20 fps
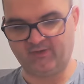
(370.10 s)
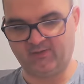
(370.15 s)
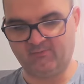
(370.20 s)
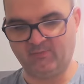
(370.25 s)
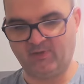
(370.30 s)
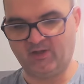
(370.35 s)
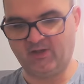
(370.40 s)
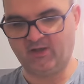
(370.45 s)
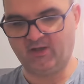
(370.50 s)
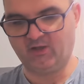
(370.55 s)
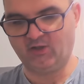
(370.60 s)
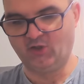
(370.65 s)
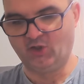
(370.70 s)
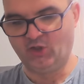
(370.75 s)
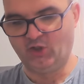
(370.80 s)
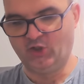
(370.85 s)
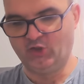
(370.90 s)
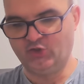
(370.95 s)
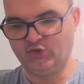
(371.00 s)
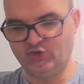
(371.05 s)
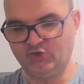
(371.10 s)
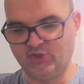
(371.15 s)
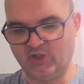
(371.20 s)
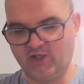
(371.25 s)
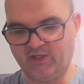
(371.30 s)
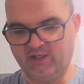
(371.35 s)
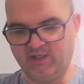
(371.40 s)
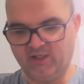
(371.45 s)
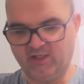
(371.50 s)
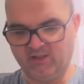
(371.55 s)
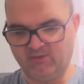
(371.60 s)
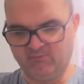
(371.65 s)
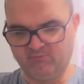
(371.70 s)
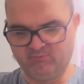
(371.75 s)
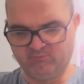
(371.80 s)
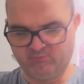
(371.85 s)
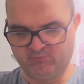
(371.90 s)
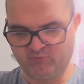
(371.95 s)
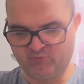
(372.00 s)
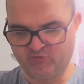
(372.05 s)
my jelly
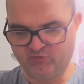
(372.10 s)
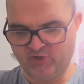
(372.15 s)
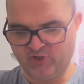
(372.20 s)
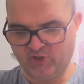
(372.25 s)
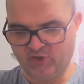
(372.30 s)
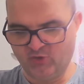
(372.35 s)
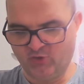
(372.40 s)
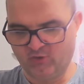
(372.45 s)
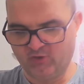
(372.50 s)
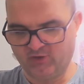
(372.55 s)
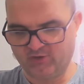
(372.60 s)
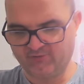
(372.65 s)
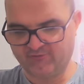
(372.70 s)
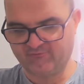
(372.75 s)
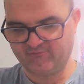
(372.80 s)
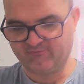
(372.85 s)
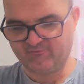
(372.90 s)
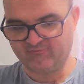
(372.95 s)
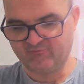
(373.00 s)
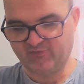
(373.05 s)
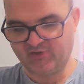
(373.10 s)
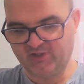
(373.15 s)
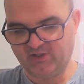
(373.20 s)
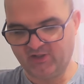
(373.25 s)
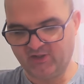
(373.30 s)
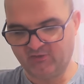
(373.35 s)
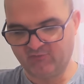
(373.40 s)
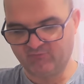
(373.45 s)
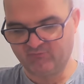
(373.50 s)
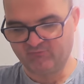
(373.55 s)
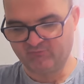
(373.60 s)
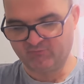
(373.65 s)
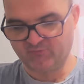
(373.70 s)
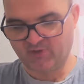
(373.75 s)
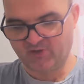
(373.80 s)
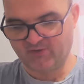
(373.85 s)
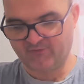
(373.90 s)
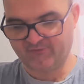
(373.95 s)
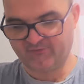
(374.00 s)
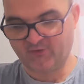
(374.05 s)
Greek yogurt is ready
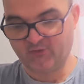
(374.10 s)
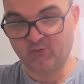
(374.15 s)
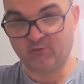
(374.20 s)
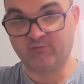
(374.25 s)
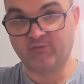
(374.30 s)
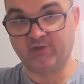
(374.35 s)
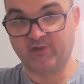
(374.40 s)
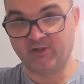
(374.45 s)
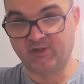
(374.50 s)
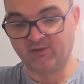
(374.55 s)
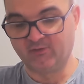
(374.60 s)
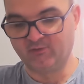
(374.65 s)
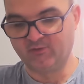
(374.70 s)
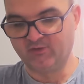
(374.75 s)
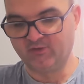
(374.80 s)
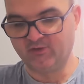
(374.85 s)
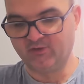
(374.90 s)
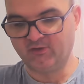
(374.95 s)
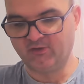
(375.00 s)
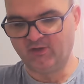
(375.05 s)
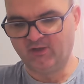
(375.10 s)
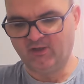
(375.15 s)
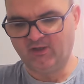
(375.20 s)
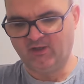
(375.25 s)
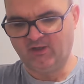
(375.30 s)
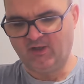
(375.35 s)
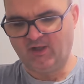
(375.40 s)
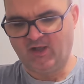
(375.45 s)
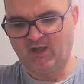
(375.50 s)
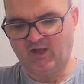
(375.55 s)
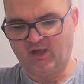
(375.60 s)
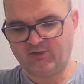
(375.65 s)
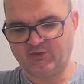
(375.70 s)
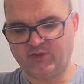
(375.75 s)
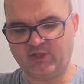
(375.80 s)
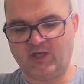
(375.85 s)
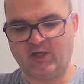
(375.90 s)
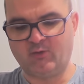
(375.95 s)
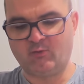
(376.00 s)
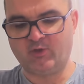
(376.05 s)
and set already. I actually
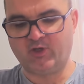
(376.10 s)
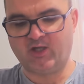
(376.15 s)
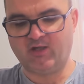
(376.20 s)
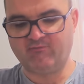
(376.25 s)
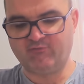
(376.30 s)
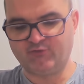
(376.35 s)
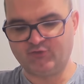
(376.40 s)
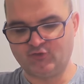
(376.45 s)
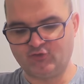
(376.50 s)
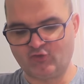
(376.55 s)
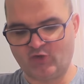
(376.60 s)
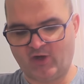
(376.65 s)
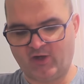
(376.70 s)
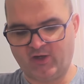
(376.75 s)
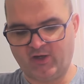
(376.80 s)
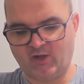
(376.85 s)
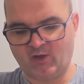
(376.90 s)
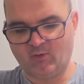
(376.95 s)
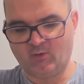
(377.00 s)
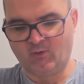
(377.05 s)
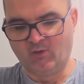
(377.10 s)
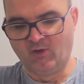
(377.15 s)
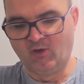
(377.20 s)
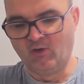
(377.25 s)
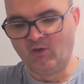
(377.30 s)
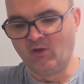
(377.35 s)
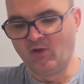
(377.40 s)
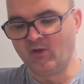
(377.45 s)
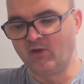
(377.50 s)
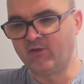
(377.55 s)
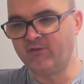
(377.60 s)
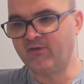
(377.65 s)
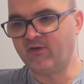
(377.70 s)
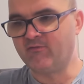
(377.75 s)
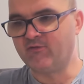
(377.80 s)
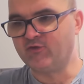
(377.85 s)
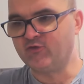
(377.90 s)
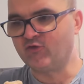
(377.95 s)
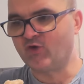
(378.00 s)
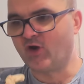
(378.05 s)
kind of want to give this a try now. Let's have a
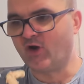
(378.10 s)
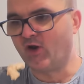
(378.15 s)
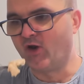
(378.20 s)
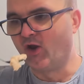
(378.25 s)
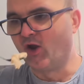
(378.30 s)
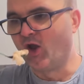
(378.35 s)
try.